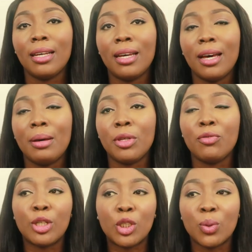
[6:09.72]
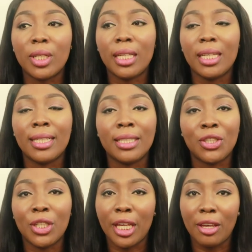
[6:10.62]
Eventually,
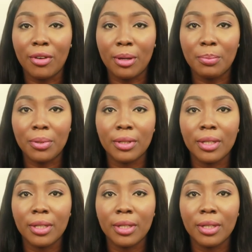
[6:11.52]
she gave up.